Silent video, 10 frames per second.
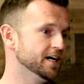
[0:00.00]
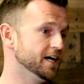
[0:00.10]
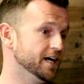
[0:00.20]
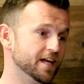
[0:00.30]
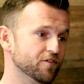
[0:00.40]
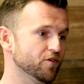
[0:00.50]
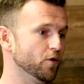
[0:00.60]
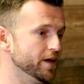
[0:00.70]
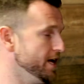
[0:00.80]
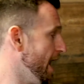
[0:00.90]
And
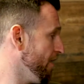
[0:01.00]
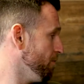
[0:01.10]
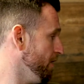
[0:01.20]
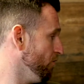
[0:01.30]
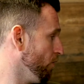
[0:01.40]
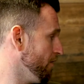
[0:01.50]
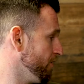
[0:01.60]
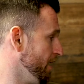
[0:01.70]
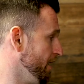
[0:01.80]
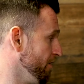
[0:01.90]
so he has been a
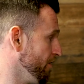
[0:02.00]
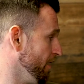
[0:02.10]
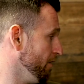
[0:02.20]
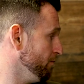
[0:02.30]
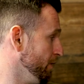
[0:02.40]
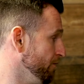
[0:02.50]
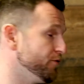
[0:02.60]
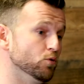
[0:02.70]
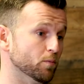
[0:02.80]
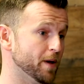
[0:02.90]
ref that has been
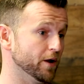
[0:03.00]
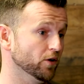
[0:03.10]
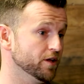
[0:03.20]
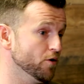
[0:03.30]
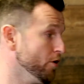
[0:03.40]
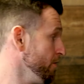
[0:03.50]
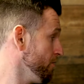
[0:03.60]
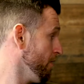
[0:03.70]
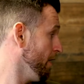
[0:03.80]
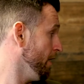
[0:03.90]
fewer penalty
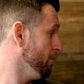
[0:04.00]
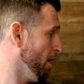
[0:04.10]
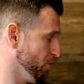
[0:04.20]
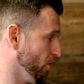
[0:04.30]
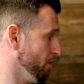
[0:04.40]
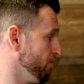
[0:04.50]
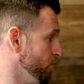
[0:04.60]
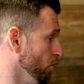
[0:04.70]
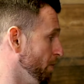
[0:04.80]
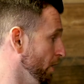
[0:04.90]
yards
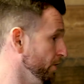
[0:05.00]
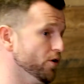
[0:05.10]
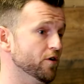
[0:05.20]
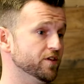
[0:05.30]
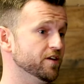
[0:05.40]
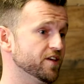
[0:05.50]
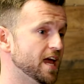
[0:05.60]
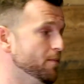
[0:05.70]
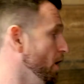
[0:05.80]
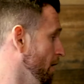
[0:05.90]
in his
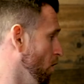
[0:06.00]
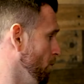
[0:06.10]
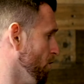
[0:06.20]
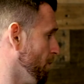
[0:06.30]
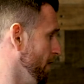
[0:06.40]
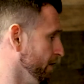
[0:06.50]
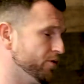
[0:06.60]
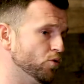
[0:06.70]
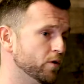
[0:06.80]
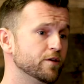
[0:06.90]
game, almost by
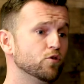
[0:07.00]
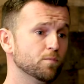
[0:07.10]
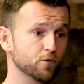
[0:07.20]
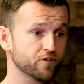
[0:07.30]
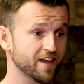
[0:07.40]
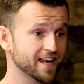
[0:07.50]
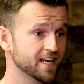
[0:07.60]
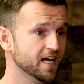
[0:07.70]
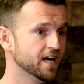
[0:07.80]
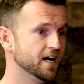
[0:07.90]
like
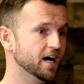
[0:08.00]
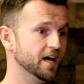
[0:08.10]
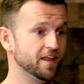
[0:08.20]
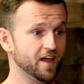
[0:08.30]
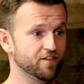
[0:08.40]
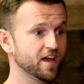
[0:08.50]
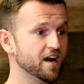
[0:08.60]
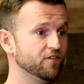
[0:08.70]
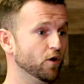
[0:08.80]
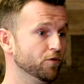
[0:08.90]
22%, and that's
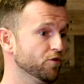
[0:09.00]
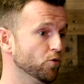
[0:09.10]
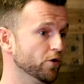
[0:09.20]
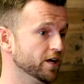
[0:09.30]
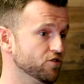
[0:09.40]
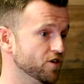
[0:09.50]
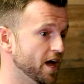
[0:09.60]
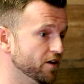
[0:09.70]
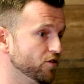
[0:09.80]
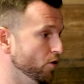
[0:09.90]
kind of held scoring in
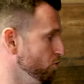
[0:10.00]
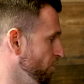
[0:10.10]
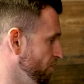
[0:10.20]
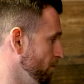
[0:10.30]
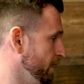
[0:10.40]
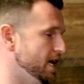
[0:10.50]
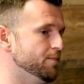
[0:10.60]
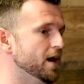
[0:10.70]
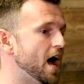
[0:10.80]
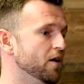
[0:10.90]
check. So just something to
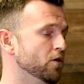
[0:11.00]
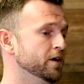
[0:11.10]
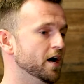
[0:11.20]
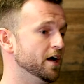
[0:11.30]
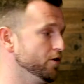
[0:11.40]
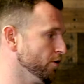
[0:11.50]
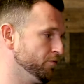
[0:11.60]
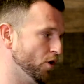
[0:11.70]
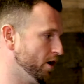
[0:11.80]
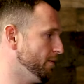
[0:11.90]
keep an eye on.
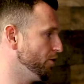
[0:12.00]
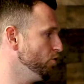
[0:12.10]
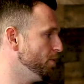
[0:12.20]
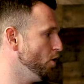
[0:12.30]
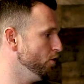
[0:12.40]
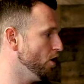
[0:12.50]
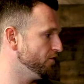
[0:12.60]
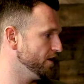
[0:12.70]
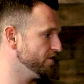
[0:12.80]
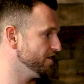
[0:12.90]
You're talking about 2 potent
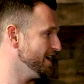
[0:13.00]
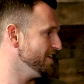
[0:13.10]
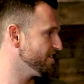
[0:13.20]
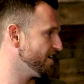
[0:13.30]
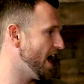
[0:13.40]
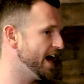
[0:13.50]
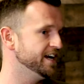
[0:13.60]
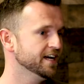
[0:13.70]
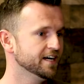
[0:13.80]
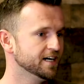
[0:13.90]
offenses
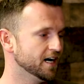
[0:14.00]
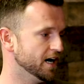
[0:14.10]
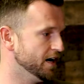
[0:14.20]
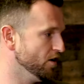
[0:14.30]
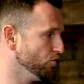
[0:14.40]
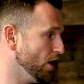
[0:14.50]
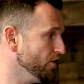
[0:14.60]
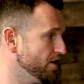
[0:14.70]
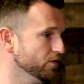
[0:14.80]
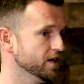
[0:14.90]
inside a
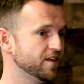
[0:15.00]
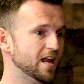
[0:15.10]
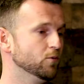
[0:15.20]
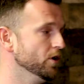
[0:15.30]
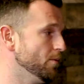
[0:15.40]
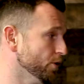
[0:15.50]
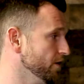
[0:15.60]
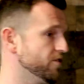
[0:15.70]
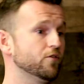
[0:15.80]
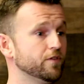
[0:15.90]
relatively attainable number
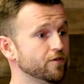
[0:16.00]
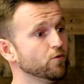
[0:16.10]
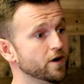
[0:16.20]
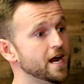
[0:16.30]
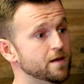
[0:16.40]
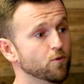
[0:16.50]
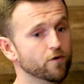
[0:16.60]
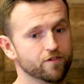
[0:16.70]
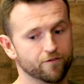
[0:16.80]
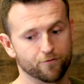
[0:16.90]
considering they scored 80
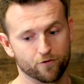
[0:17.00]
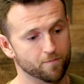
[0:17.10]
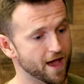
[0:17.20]
points in the first